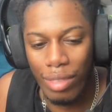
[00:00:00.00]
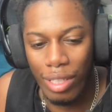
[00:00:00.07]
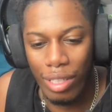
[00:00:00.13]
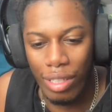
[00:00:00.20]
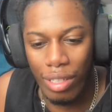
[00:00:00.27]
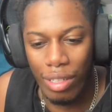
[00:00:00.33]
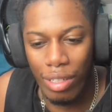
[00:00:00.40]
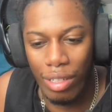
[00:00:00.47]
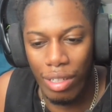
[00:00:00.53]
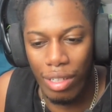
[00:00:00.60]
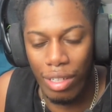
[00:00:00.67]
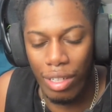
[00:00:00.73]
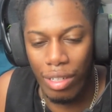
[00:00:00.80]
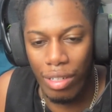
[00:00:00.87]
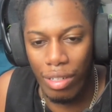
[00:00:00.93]

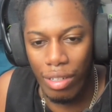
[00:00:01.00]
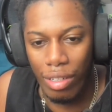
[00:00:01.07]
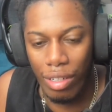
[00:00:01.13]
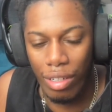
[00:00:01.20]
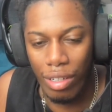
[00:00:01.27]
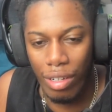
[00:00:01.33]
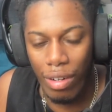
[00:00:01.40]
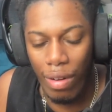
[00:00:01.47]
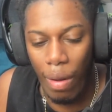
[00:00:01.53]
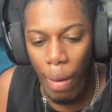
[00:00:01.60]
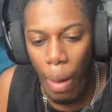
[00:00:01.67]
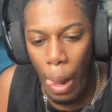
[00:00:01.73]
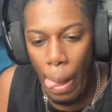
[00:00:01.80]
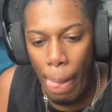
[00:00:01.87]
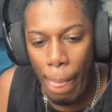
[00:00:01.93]

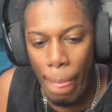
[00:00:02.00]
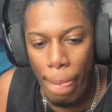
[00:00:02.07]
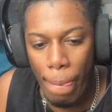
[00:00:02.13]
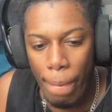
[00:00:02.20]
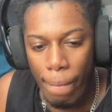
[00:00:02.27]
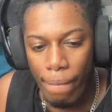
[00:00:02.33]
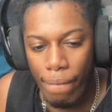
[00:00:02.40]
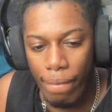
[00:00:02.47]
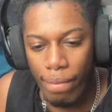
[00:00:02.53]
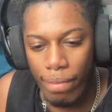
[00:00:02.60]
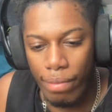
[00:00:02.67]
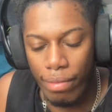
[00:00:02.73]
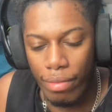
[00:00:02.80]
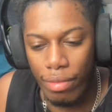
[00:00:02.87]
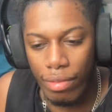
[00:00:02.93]

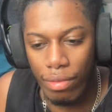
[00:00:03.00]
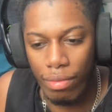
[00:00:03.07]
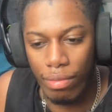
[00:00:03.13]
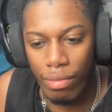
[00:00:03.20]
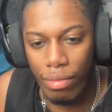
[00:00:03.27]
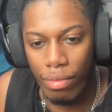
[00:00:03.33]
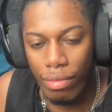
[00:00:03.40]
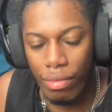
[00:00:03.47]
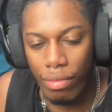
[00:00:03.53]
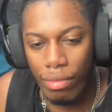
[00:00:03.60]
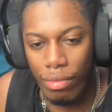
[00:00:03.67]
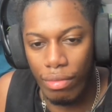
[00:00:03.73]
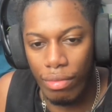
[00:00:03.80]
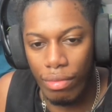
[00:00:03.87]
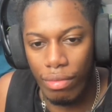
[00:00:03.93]

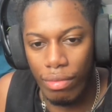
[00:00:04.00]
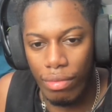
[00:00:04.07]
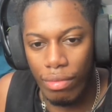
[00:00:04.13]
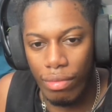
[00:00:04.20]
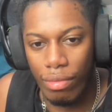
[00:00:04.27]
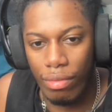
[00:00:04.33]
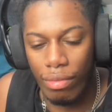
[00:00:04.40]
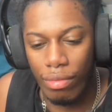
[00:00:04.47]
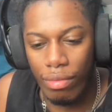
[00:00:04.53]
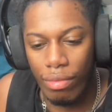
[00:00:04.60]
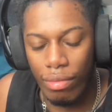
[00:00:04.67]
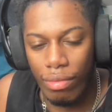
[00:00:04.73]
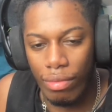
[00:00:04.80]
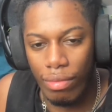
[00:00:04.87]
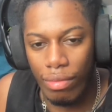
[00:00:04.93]

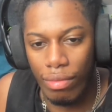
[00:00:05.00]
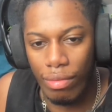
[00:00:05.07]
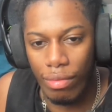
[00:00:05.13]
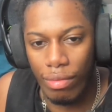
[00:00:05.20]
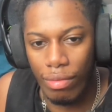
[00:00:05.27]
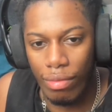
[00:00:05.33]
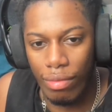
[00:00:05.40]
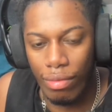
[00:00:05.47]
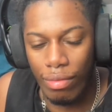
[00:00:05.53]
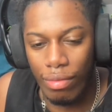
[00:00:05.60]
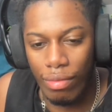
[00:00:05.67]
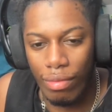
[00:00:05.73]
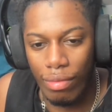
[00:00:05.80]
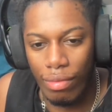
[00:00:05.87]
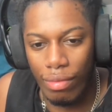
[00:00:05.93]

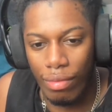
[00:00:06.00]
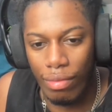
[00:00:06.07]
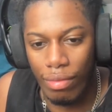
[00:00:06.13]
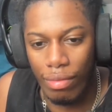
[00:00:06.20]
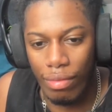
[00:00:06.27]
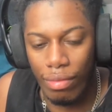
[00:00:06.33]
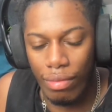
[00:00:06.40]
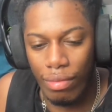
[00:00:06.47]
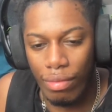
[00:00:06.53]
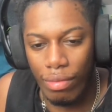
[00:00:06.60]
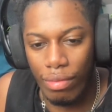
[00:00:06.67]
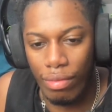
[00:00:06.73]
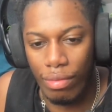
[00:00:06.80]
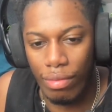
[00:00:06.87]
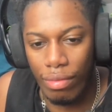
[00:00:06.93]
(no one is talking)